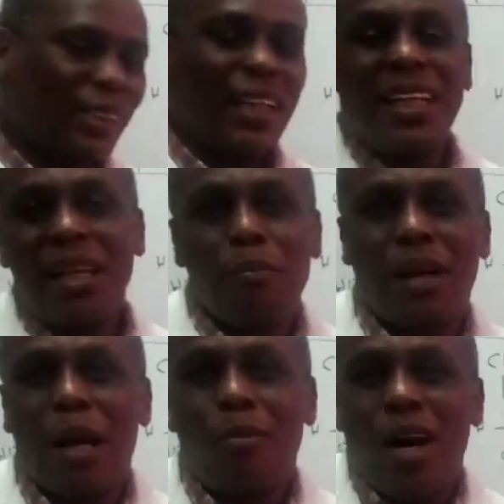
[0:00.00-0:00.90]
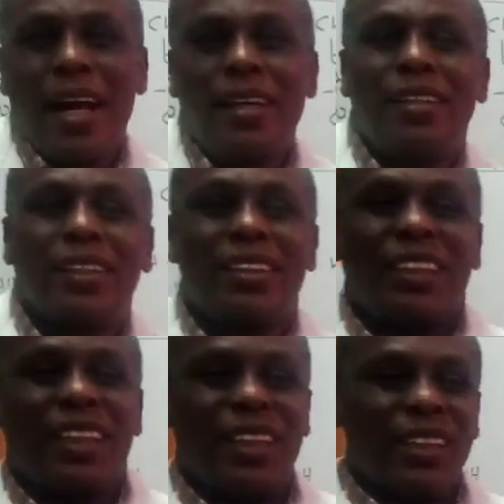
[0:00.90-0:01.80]
the name carbohydrate
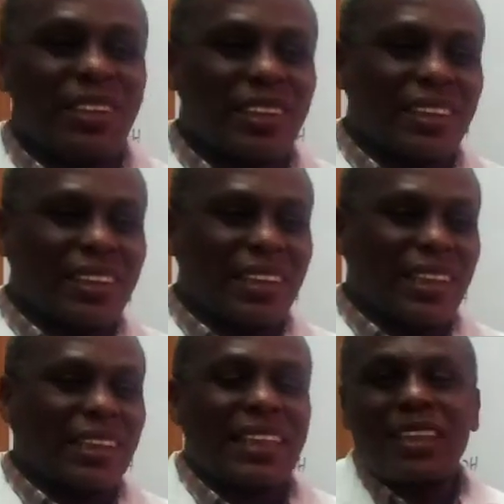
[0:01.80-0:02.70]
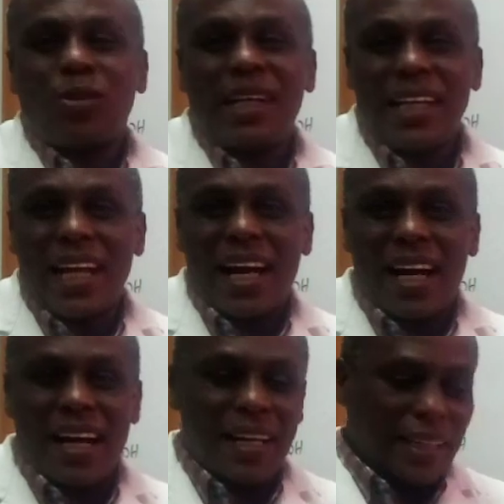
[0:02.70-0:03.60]
is actually
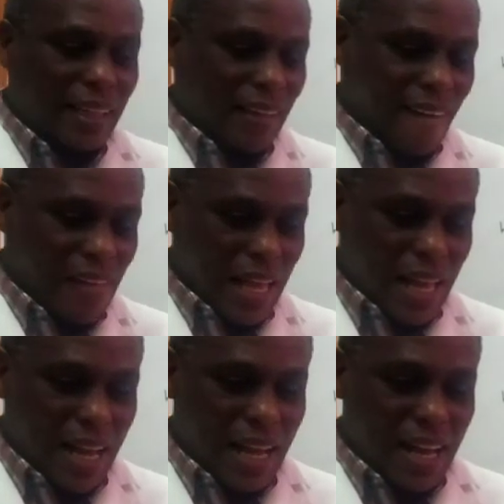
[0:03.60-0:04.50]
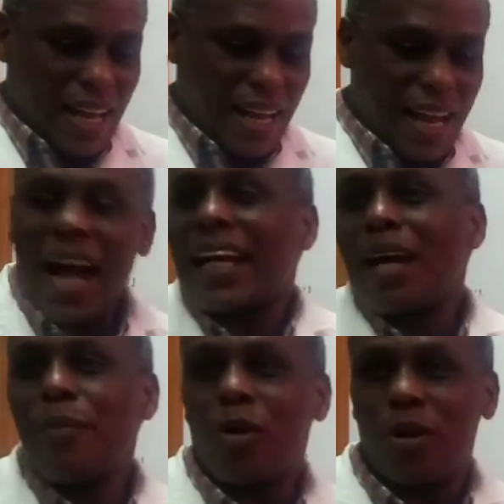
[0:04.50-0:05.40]
a
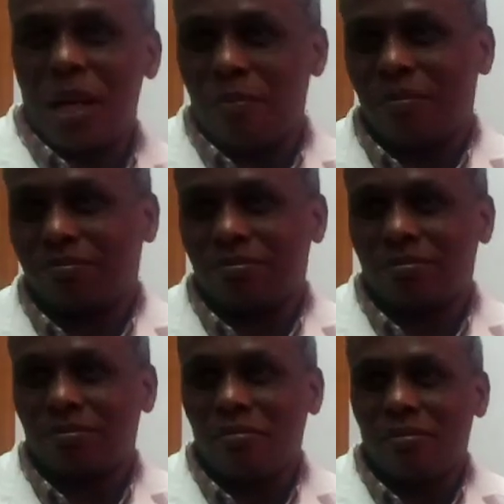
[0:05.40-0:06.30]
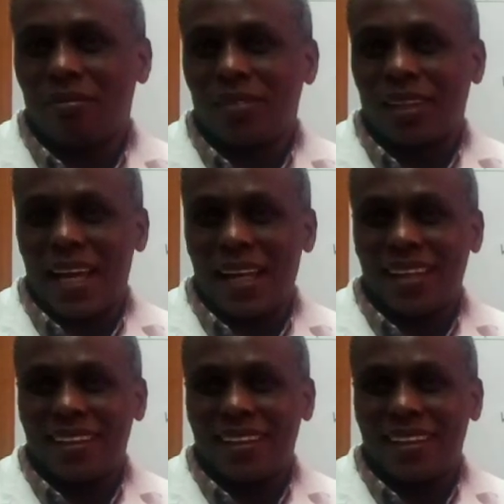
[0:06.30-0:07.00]
chemical name. Yeah,